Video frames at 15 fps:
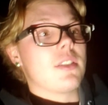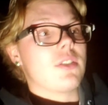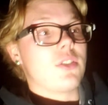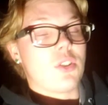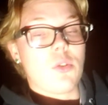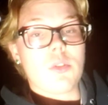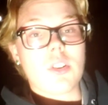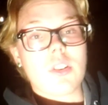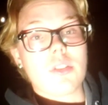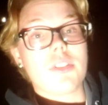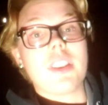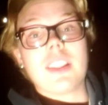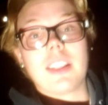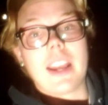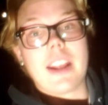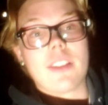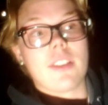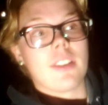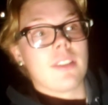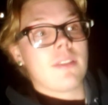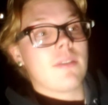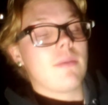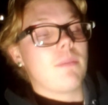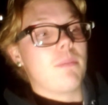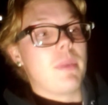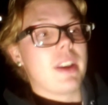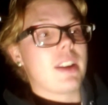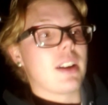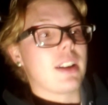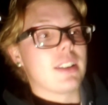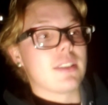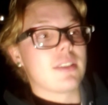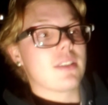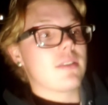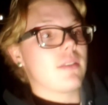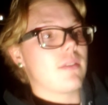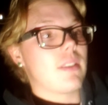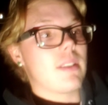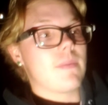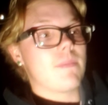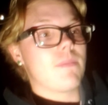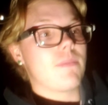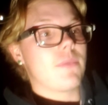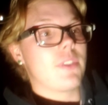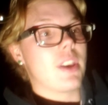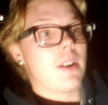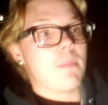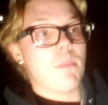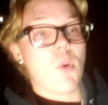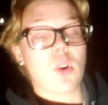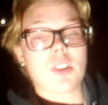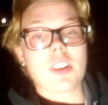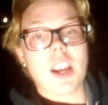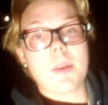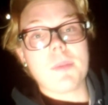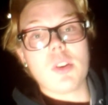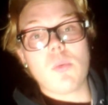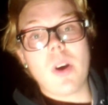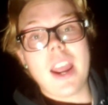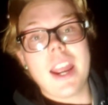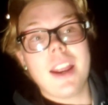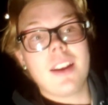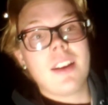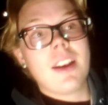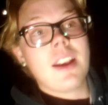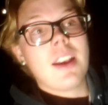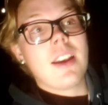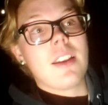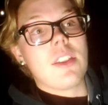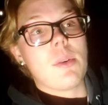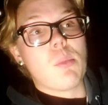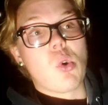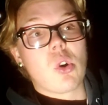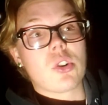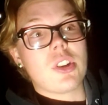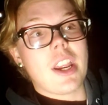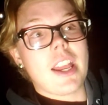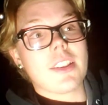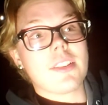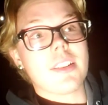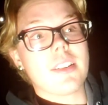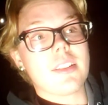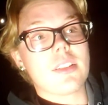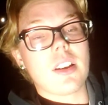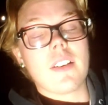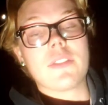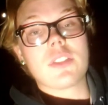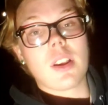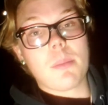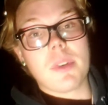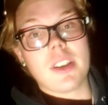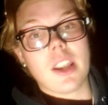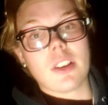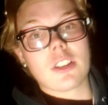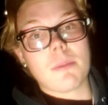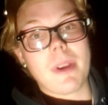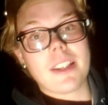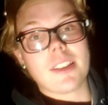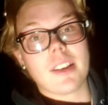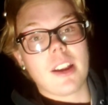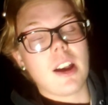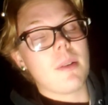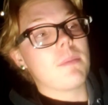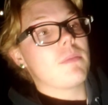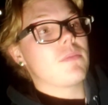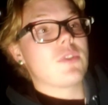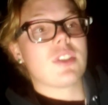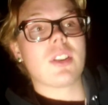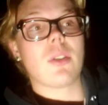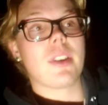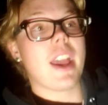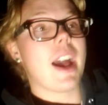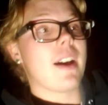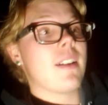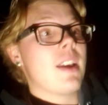sooner than later, because the more time you wait, the more chances of something else messing up. So yeah,